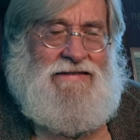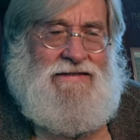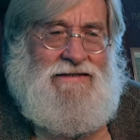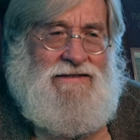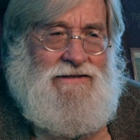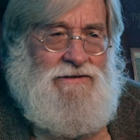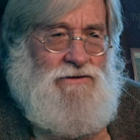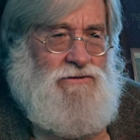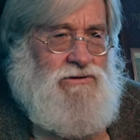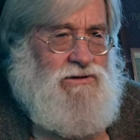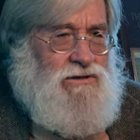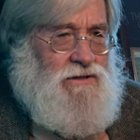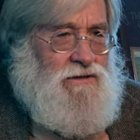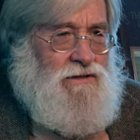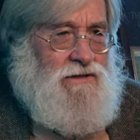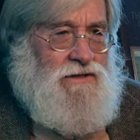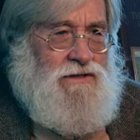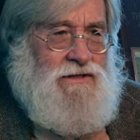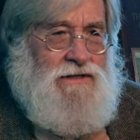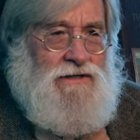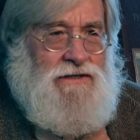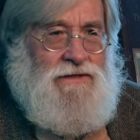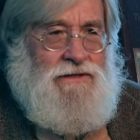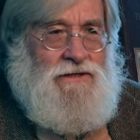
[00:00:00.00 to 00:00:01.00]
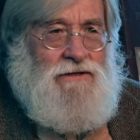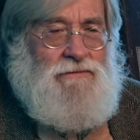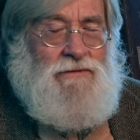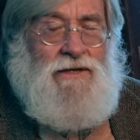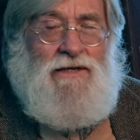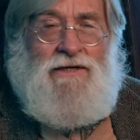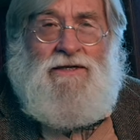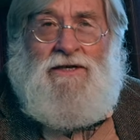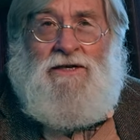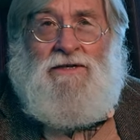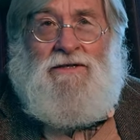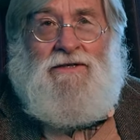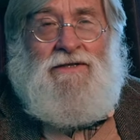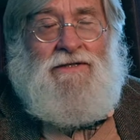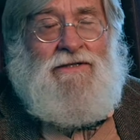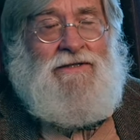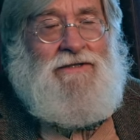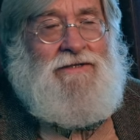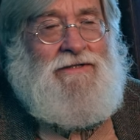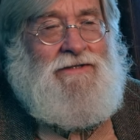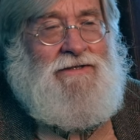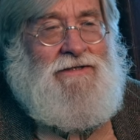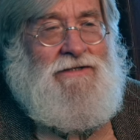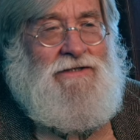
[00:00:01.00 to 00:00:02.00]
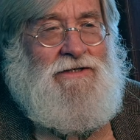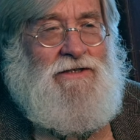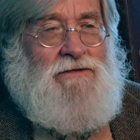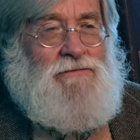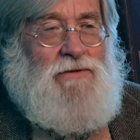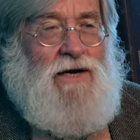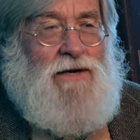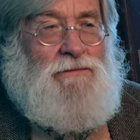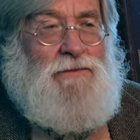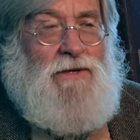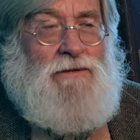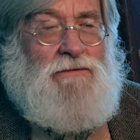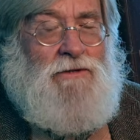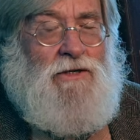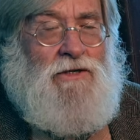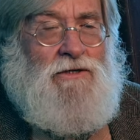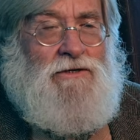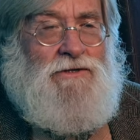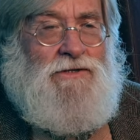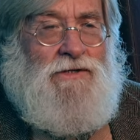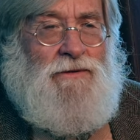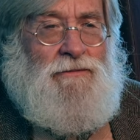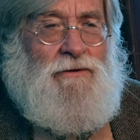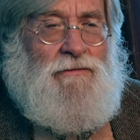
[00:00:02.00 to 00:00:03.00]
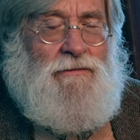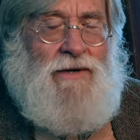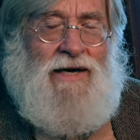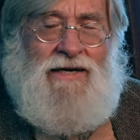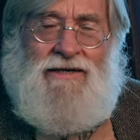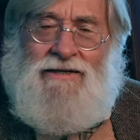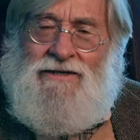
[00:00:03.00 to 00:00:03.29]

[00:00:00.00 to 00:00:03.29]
you might you, you might be able to learn something.